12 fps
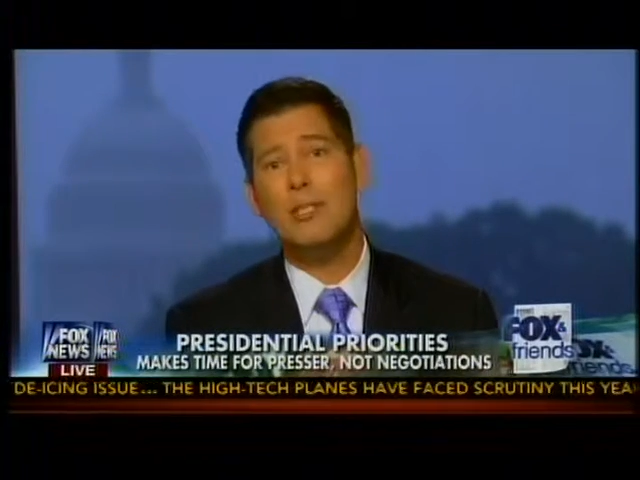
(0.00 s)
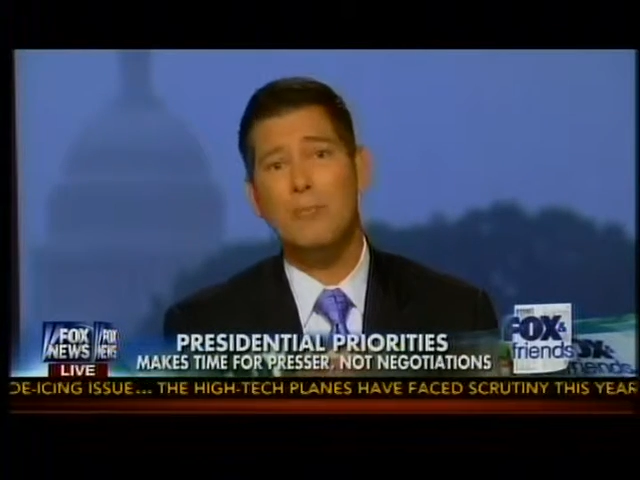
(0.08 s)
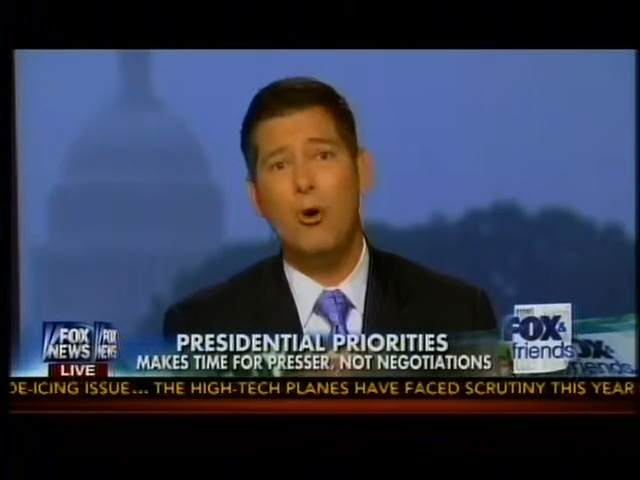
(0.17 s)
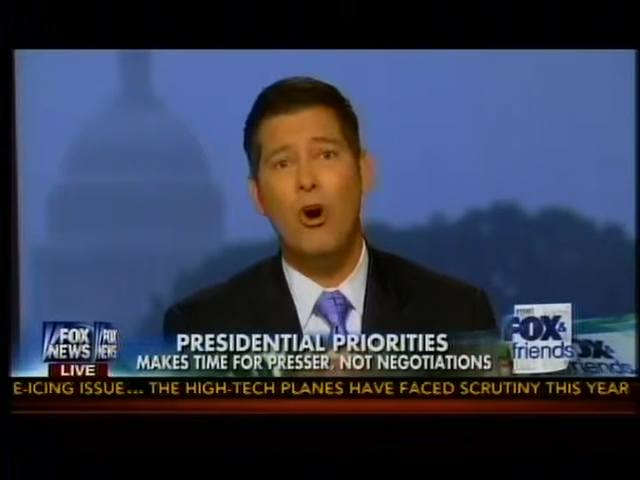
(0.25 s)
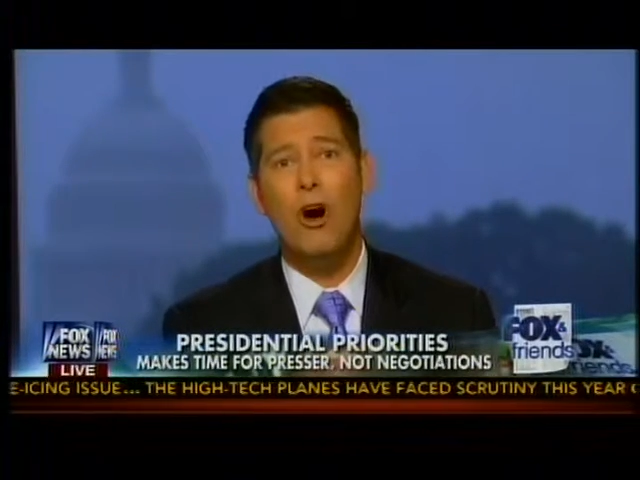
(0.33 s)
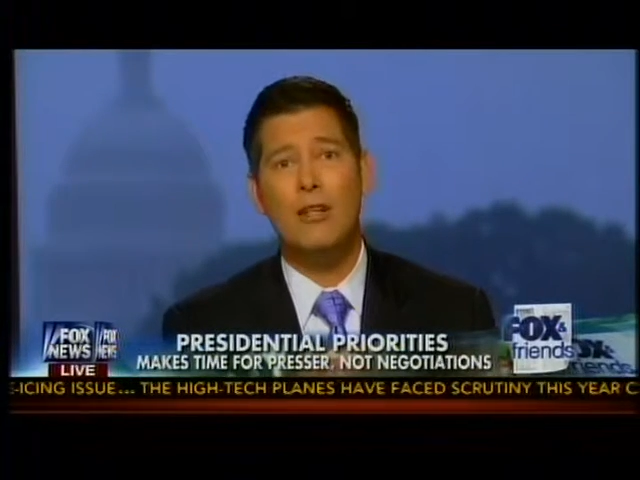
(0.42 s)

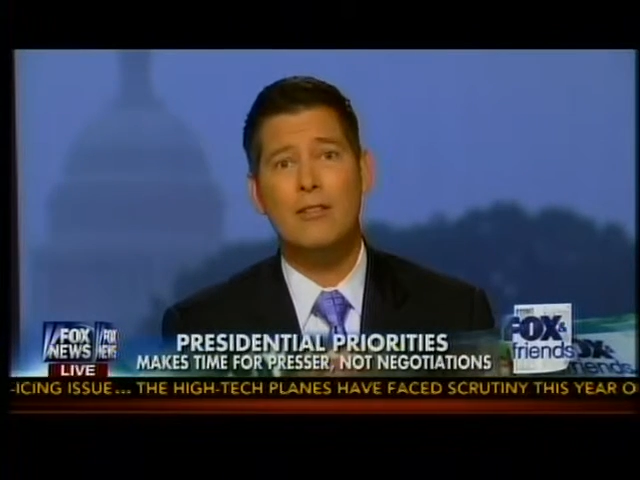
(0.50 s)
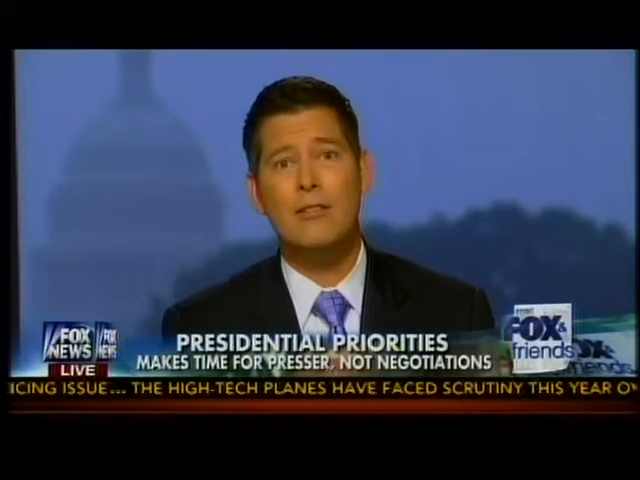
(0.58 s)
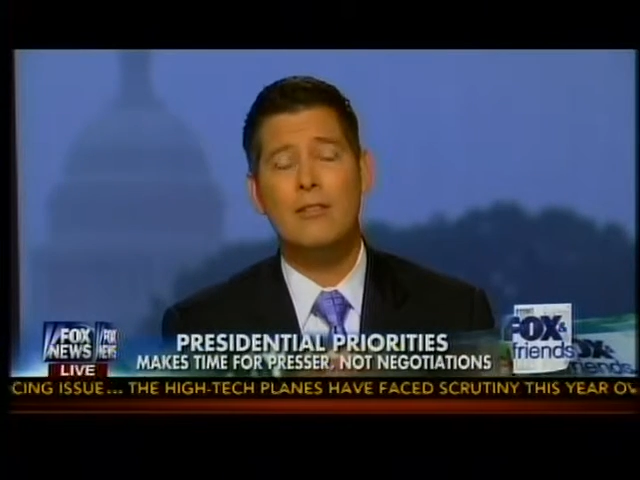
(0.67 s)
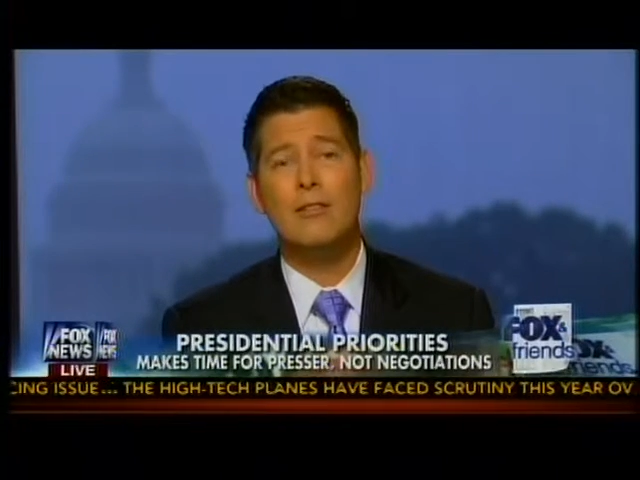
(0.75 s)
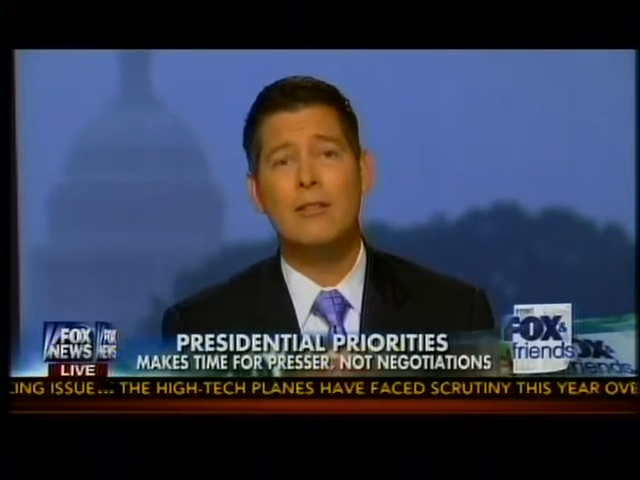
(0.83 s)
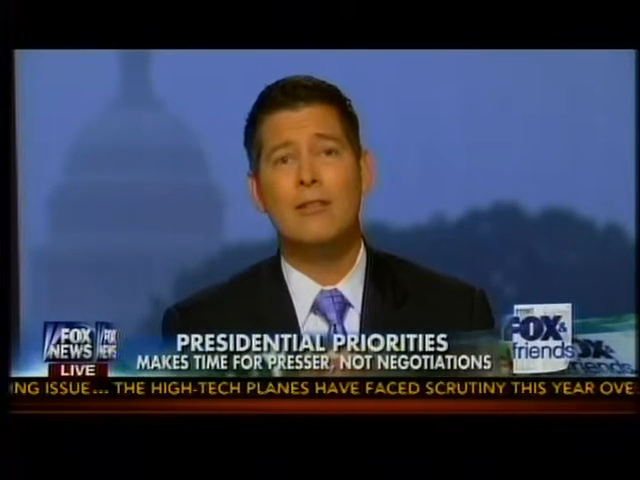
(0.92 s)
pawns
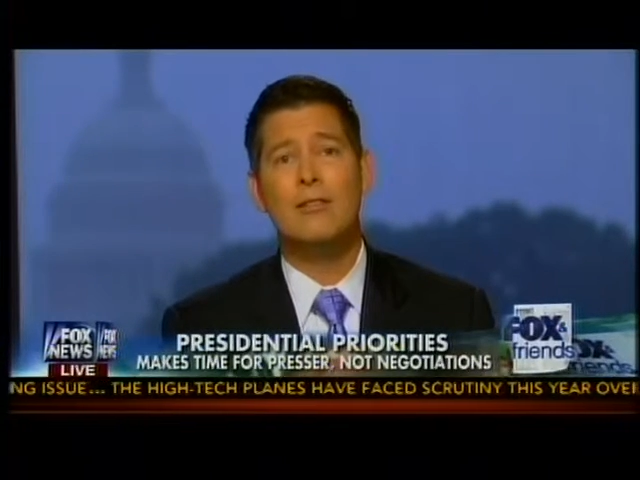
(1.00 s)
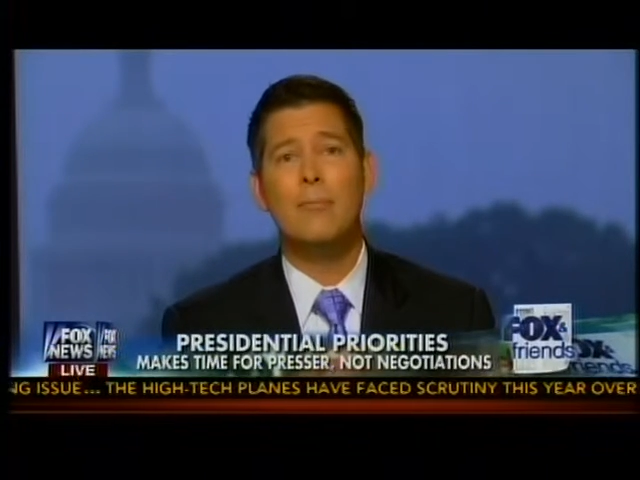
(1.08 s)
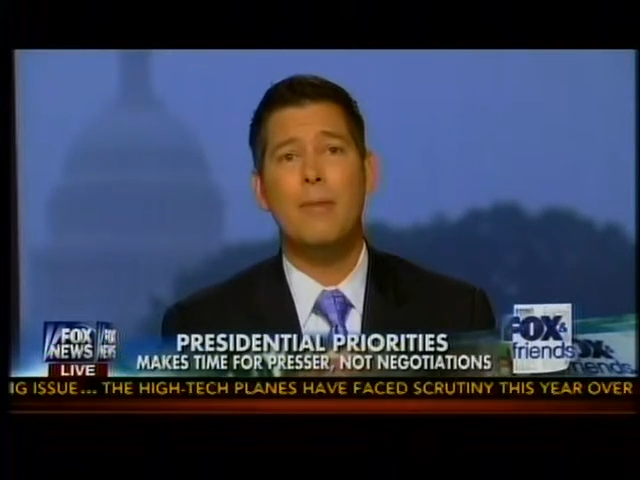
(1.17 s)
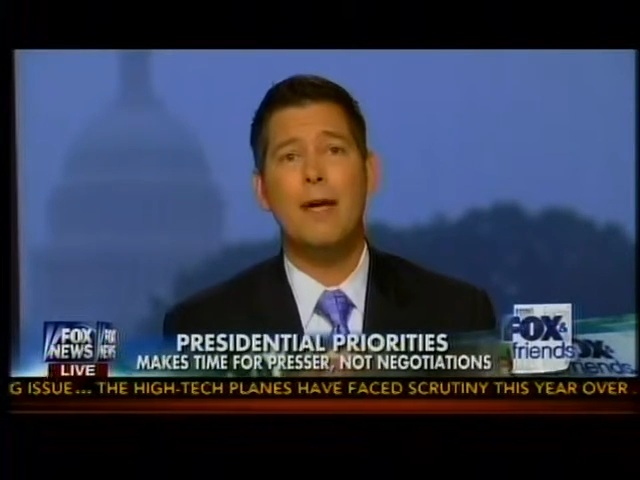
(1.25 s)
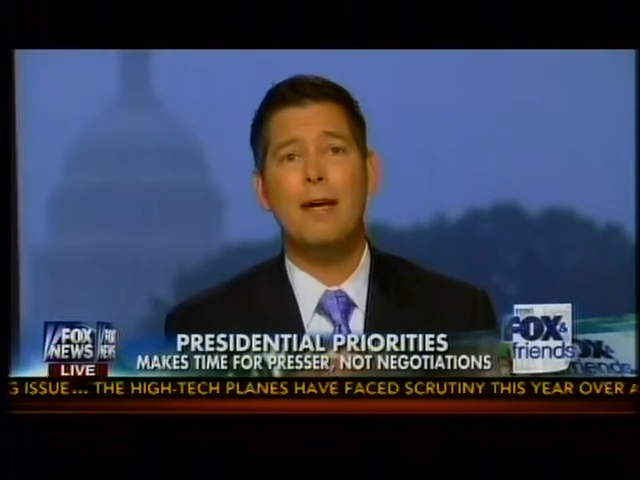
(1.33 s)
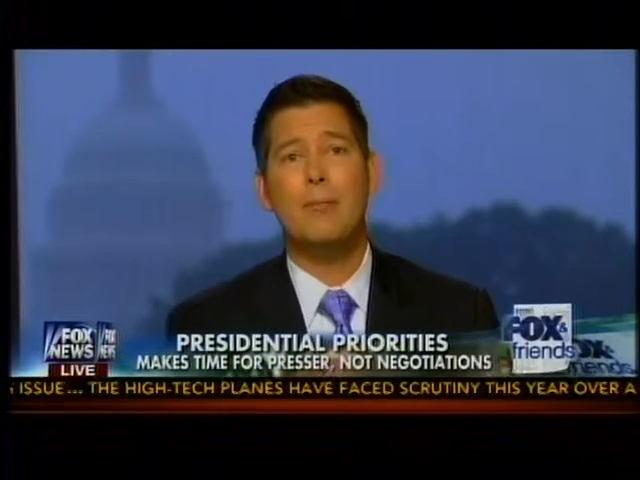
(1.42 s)
to
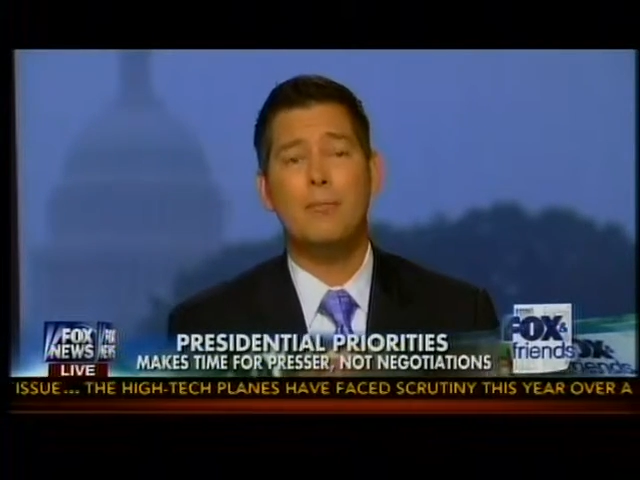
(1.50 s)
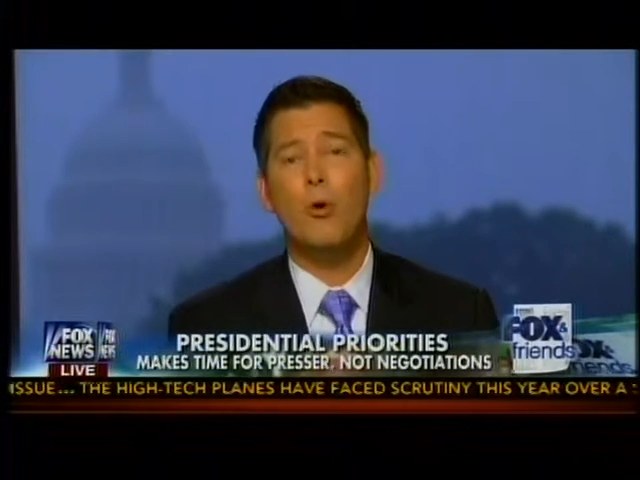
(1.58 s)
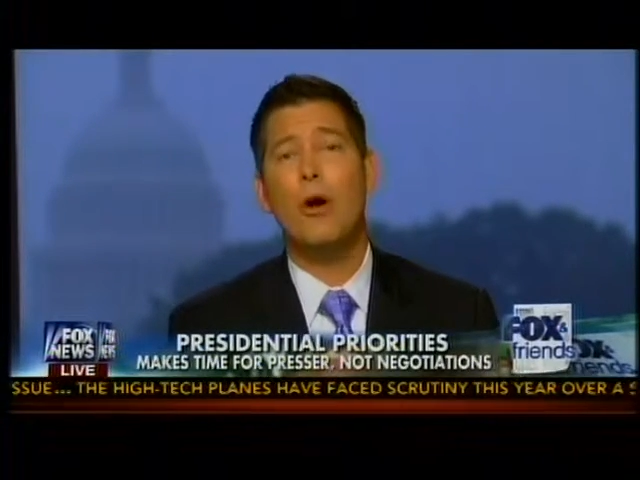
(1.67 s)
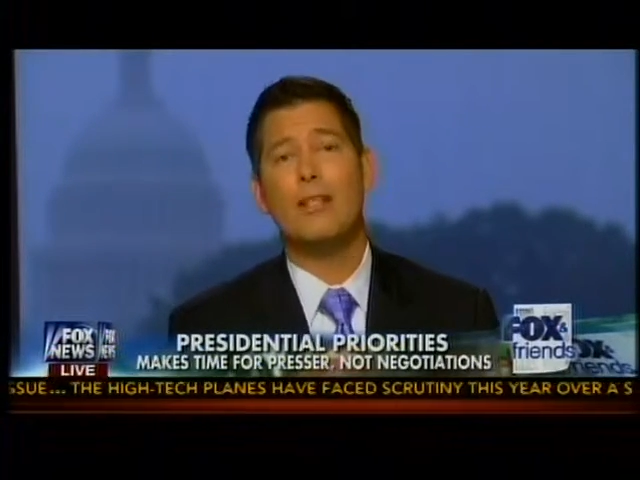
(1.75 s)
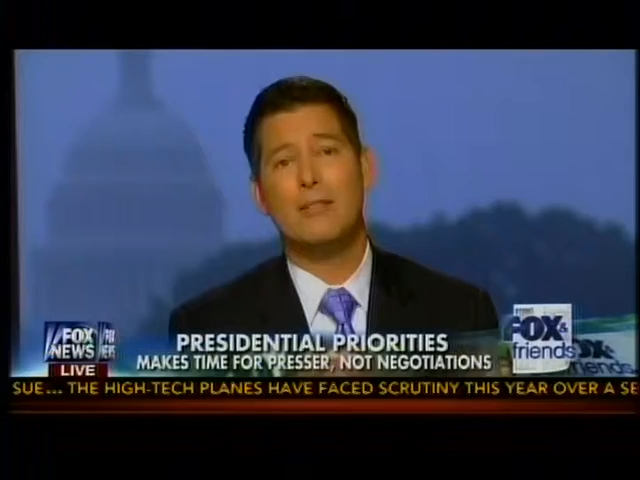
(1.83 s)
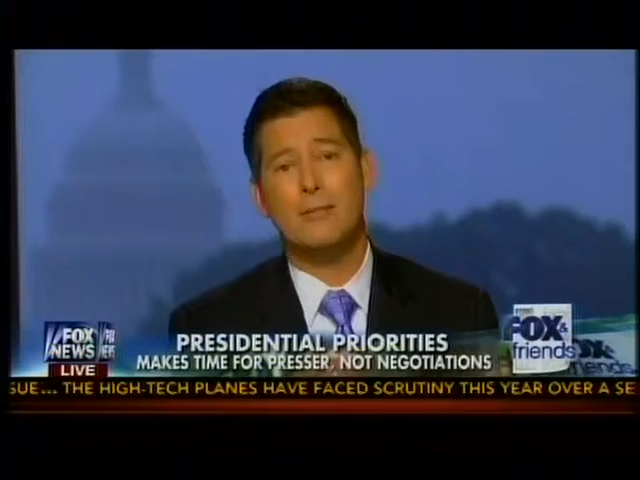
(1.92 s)
make
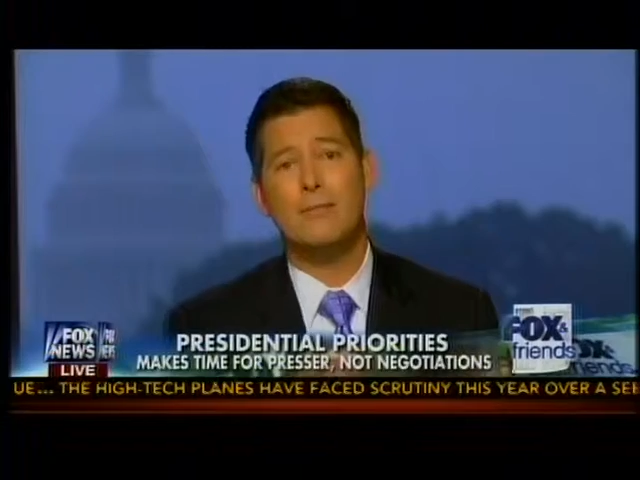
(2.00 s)
points.